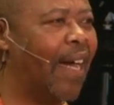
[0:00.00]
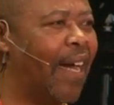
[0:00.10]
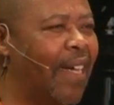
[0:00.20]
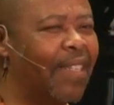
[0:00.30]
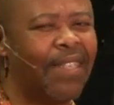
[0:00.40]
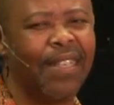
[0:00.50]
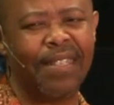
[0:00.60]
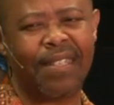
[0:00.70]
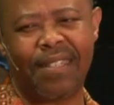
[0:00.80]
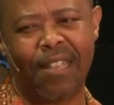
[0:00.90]
I
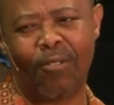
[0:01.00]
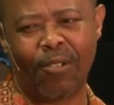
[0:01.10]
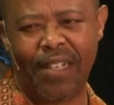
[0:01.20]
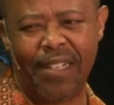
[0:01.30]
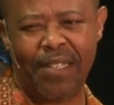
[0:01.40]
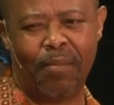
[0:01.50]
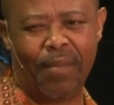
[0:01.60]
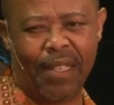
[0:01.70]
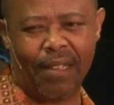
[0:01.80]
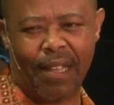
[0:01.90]
sense the Lord leading
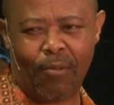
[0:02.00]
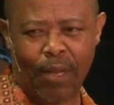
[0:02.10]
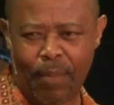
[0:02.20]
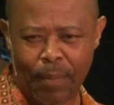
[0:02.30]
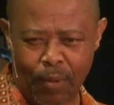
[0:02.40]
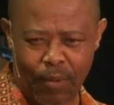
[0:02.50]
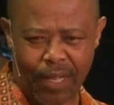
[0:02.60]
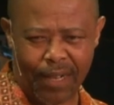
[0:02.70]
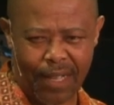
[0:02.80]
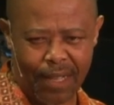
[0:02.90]
me. I want people who
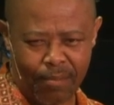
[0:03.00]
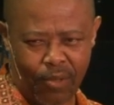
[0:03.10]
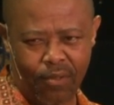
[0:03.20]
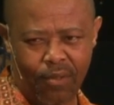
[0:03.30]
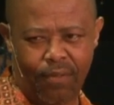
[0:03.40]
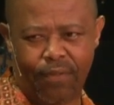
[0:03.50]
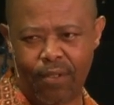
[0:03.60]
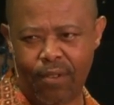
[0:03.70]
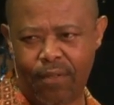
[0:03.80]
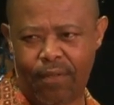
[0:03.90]
can come 2,
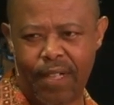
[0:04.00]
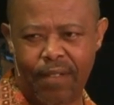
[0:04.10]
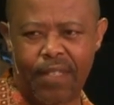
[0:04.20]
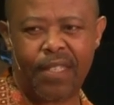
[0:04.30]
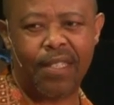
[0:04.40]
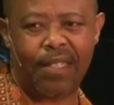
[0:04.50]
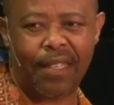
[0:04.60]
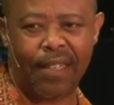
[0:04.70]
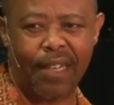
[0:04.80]
4, 5 seats. Can